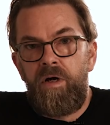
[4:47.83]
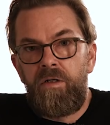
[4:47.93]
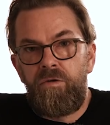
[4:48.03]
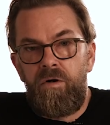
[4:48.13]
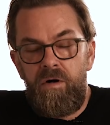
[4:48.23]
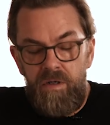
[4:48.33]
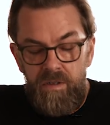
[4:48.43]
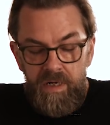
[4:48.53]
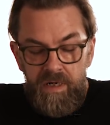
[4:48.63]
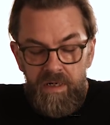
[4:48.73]
white to
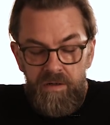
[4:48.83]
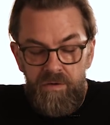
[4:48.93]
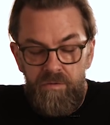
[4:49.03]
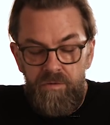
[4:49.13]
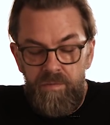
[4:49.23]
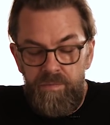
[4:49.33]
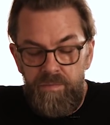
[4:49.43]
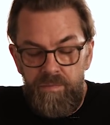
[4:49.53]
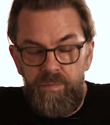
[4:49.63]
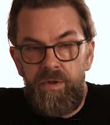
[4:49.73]
color, and I didn't know what
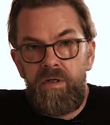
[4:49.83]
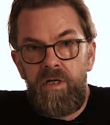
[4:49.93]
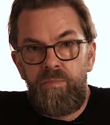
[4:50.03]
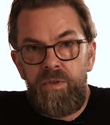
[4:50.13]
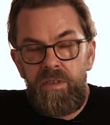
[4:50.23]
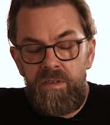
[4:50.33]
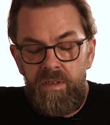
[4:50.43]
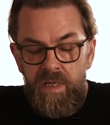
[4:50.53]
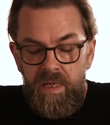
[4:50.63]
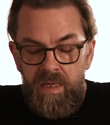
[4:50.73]
button I pressed.
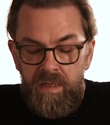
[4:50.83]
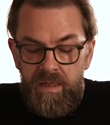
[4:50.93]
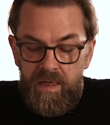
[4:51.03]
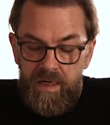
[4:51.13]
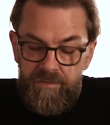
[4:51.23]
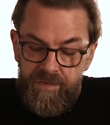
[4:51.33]
And I